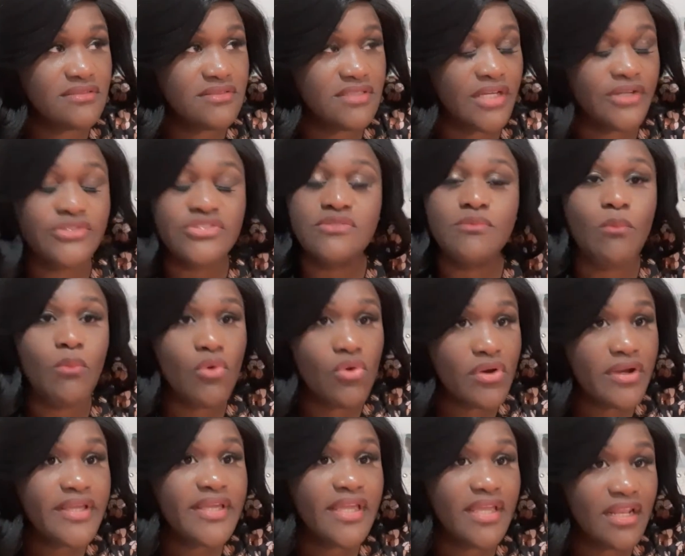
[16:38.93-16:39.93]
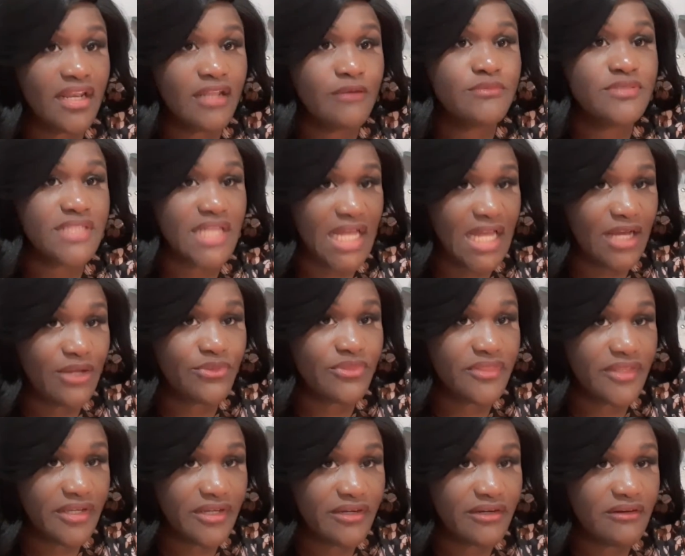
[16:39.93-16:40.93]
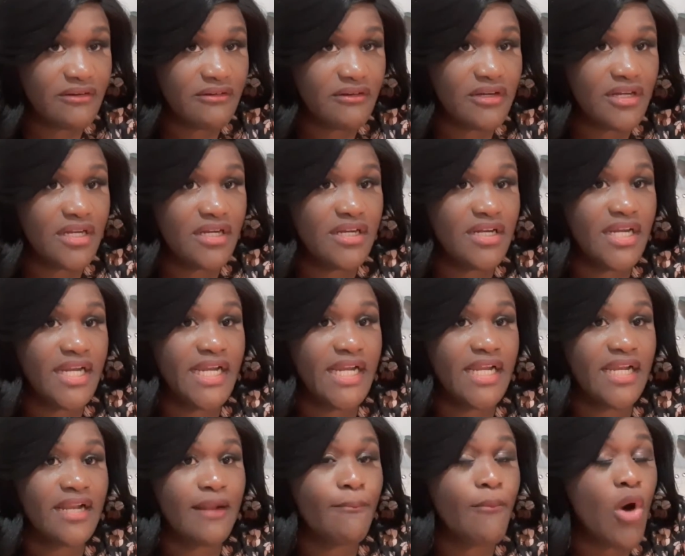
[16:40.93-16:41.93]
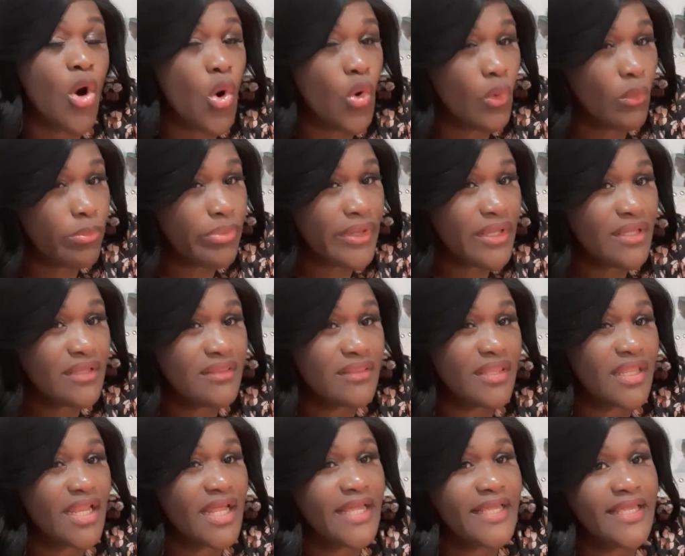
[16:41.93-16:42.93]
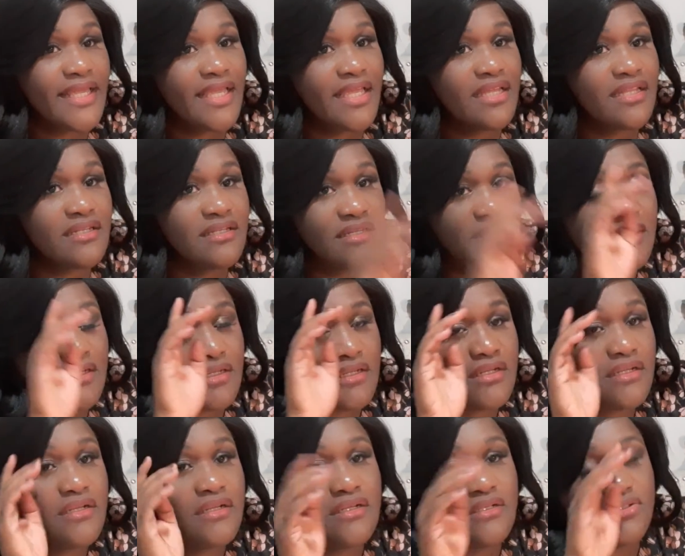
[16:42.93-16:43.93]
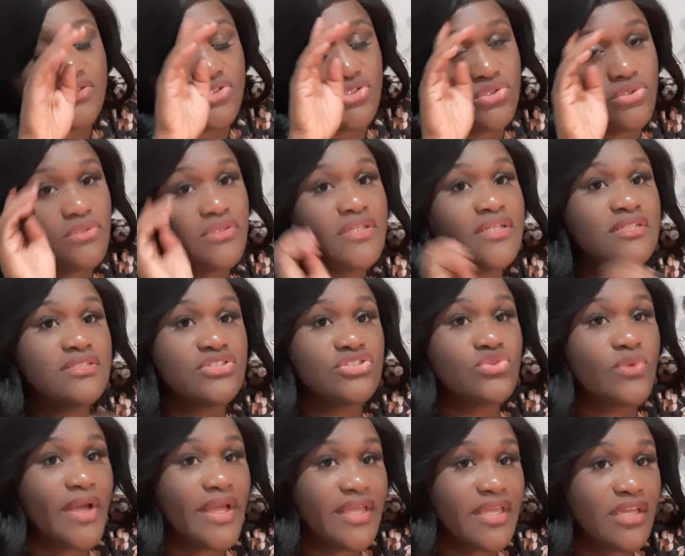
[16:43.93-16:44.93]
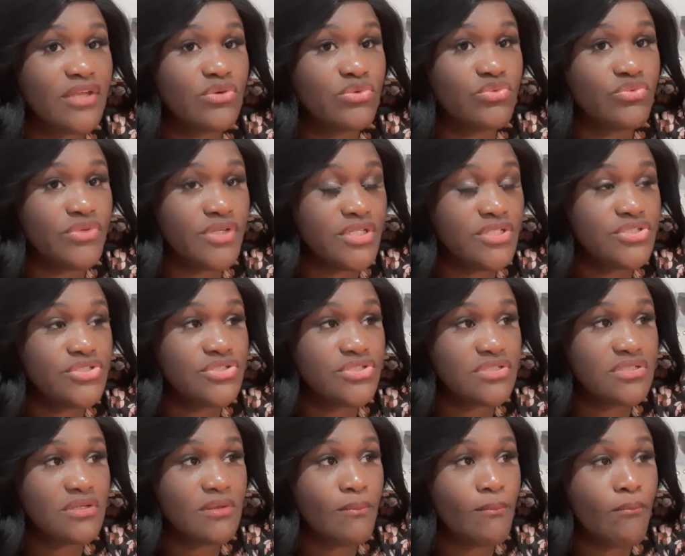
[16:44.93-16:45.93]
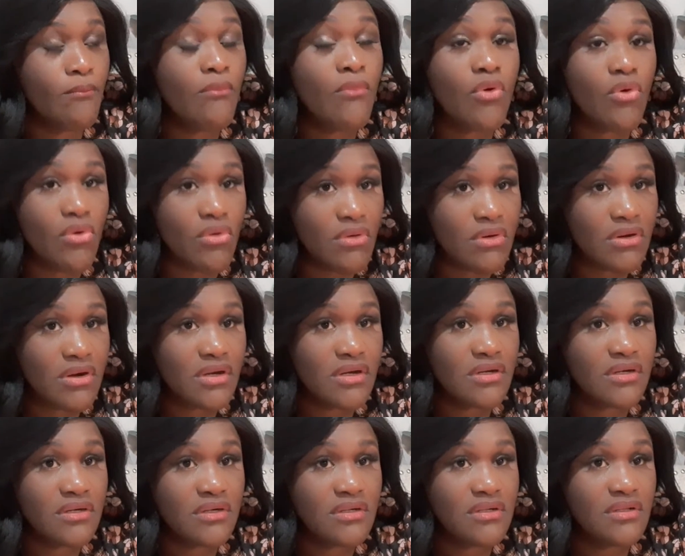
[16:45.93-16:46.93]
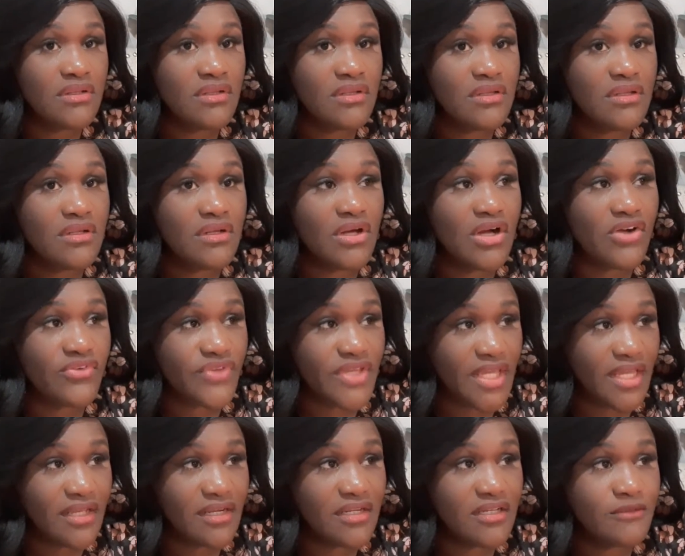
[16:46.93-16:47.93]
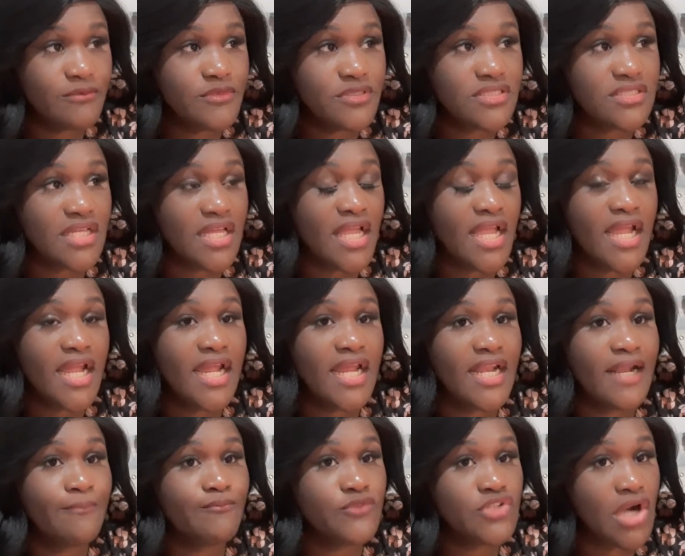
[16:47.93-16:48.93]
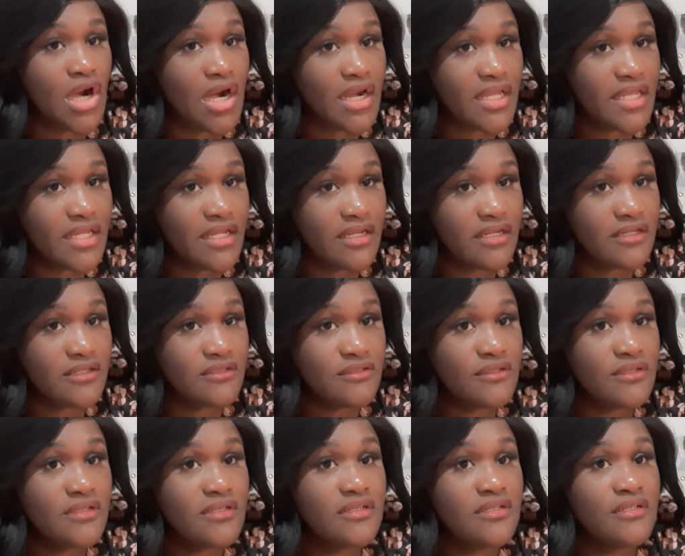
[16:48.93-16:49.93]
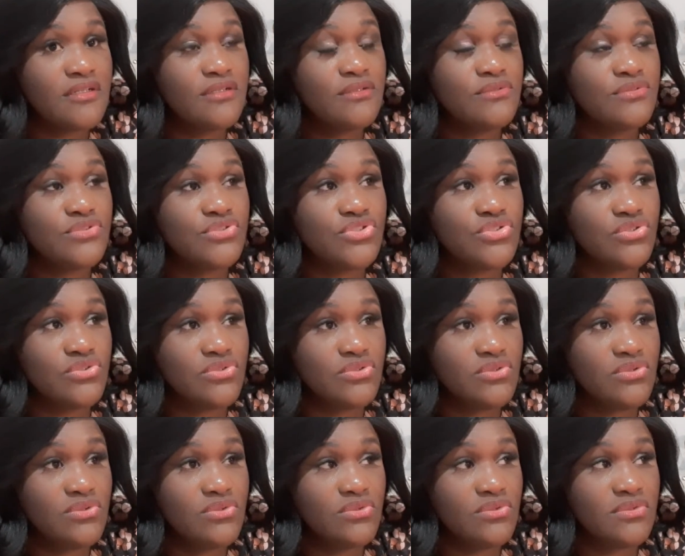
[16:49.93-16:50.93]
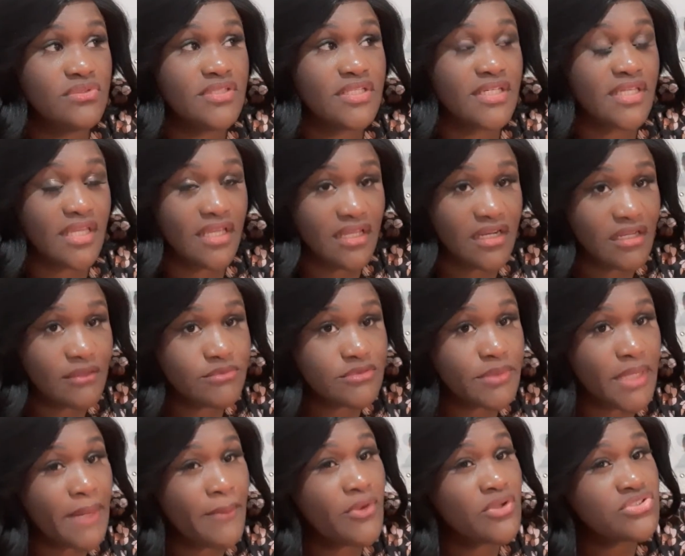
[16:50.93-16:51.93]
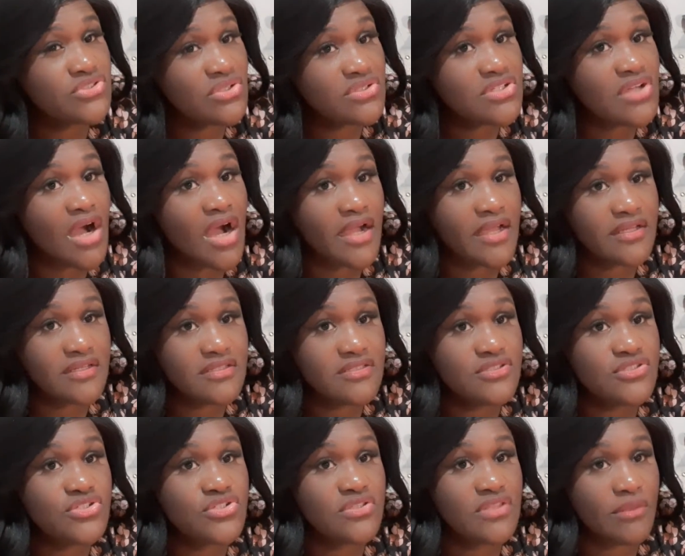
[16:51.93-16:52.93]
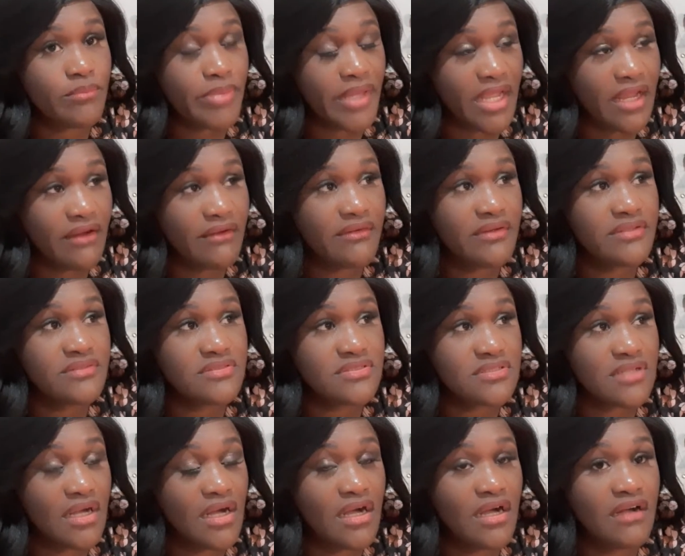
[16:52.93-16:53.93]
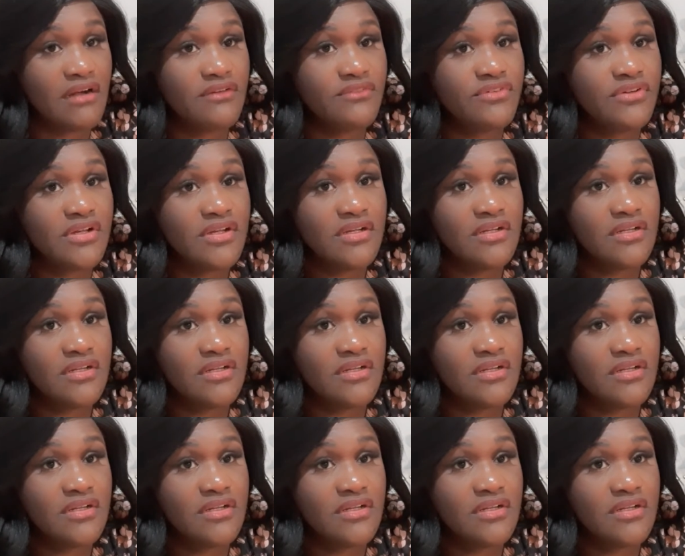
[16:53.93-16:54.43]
there's more Caleb's out there, and I'm hoping that I can do this so I can reach more of Caleb's. And I'm talking to the Caleb's, but I'm also talking to the parents of